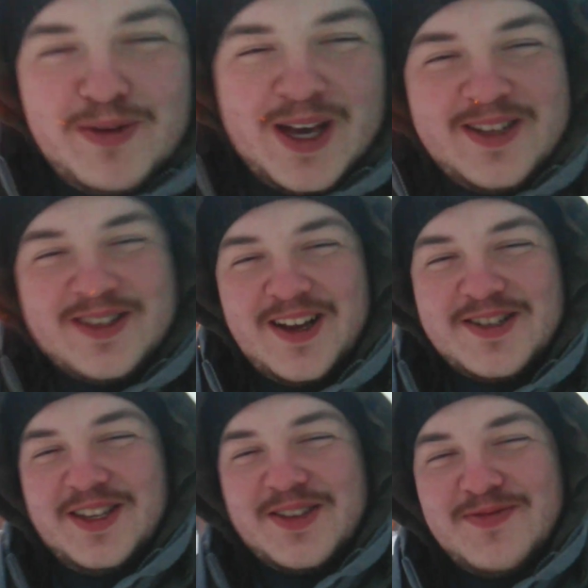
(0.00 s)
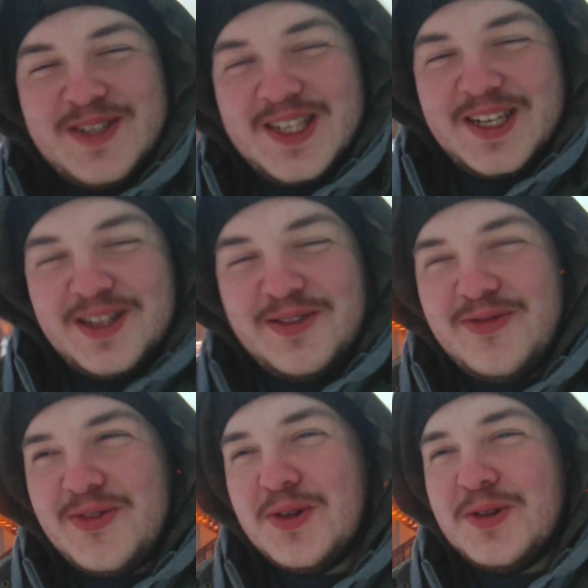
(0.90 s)
I think the bed is actually
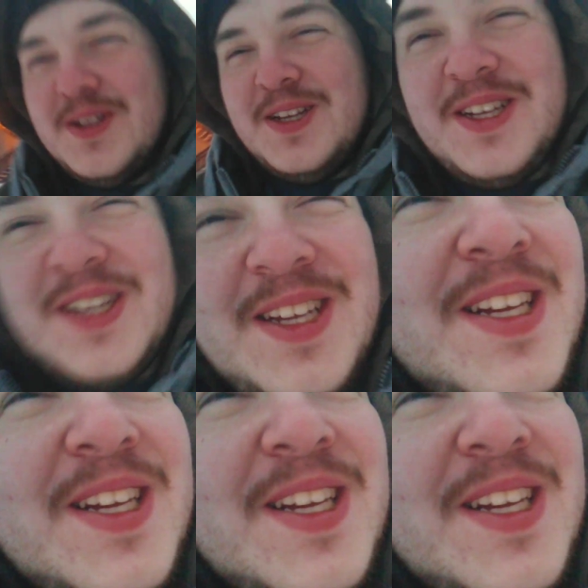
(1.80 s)
completely full.